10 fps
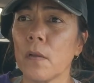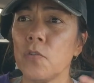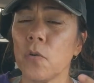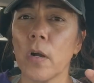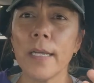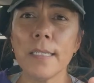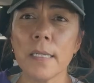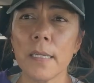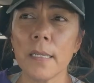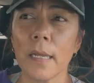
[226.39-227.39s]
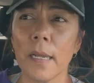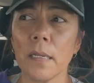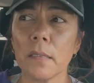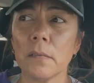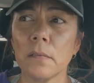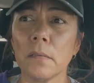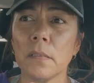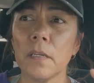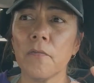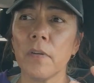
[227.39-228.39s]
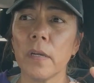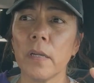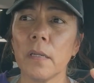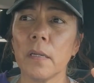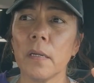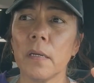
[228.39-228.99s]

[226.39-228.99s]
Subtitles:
drawings in it. Like, different